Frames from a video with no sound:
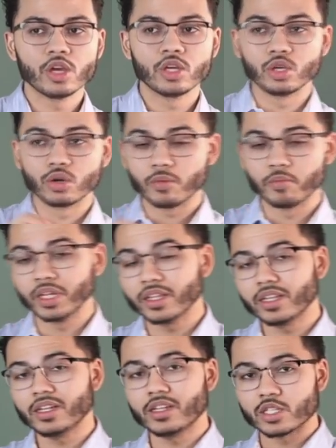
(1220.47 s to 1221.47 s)
Your
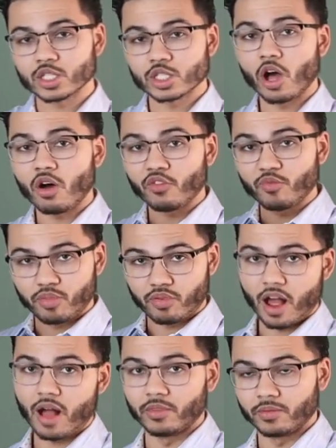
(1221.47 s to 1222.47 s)
ability to solve
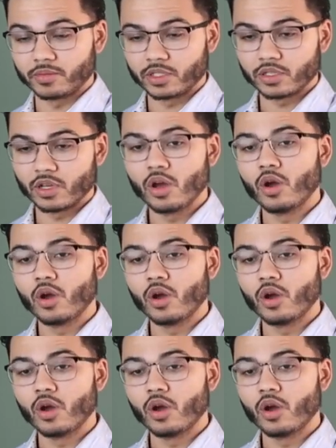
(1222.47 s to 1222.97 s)
problems